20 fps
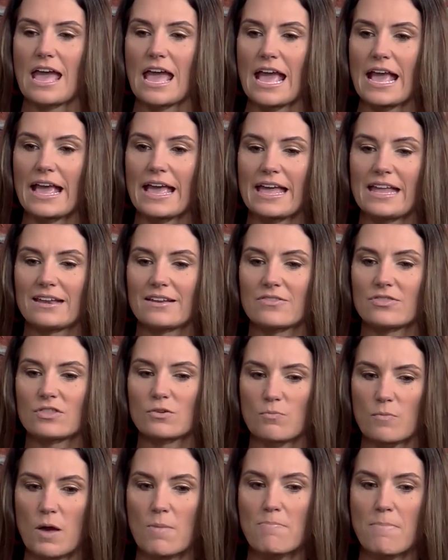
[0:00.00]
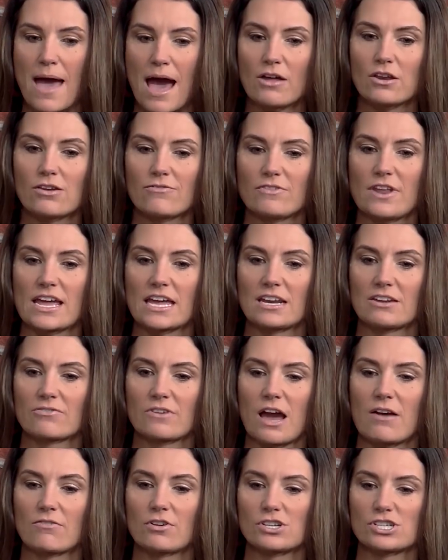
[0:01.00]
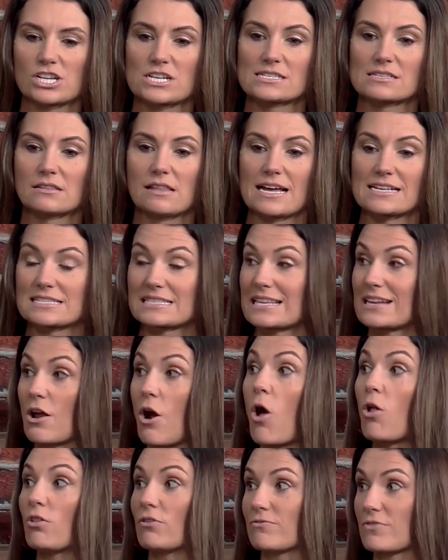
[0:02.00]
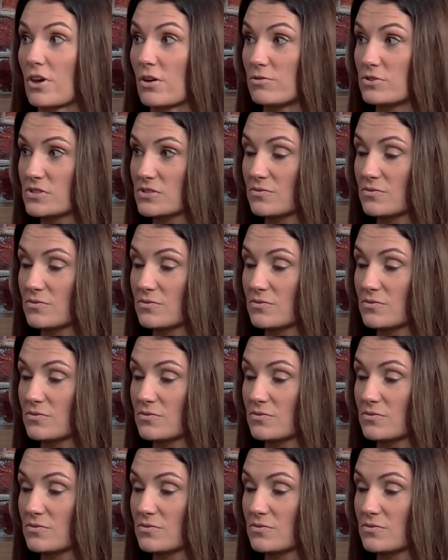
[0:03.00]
and the amount of negative coverage is less than all of those.